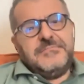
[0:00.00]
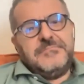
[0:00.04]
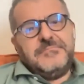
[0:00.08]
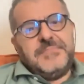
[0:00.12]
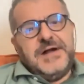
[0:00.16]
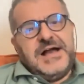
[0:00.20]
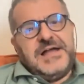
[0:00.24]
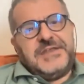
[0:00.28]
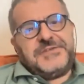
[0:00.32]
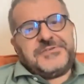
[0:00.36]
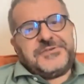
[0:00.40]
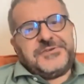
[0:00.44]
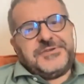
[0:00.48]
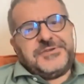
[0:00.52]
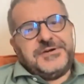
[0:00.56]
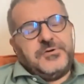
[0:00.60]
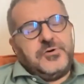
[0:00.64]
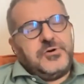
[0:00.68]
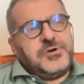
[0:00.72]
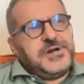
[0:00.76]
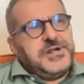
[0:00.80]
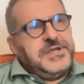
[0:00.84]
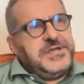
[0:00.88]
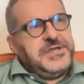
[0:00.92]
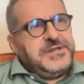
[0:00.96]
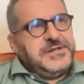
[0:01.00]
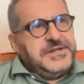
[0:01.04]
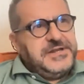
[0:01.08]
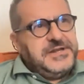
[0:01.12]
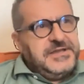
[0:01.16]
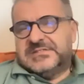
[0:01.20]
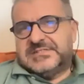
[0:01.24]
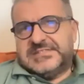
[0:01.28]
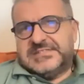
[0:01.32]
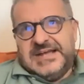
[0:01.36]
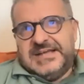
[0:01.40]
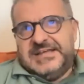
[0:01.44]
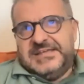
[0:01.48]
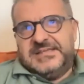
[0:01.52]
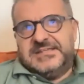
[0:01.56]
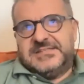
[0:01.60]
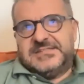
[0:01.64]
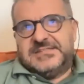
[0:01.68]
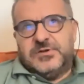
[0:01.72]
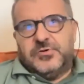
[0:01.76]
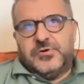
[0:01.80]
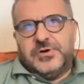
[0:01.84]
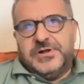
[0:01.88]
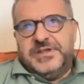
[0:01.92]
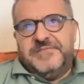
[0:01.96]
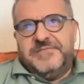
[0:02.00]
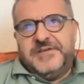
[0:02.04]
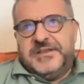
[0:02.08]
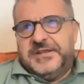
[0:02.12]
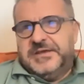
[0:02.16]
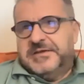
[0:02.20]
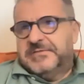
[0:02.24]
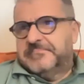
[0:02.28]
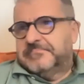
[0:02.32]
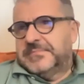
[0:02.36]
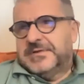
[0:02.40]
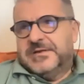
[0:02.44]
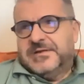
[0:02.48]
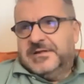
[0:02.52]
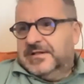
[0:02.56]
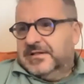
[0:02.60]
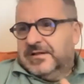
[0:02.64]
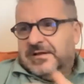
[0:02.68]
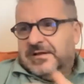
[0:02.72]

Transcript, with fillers: but or in science or even in